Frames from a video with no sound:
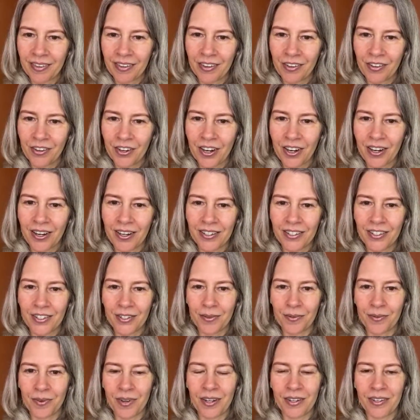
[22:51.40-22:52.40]
You guys,
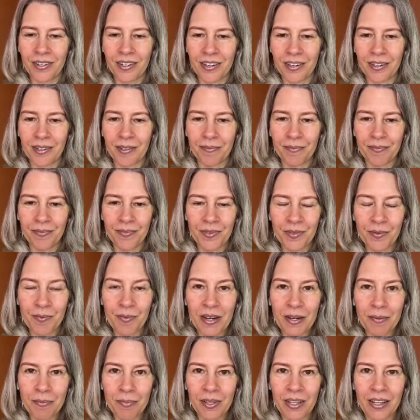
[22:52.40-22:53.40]
you're welcome. It's
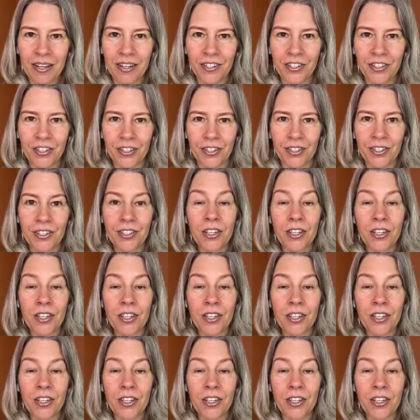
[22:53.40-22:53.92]
my pleasure.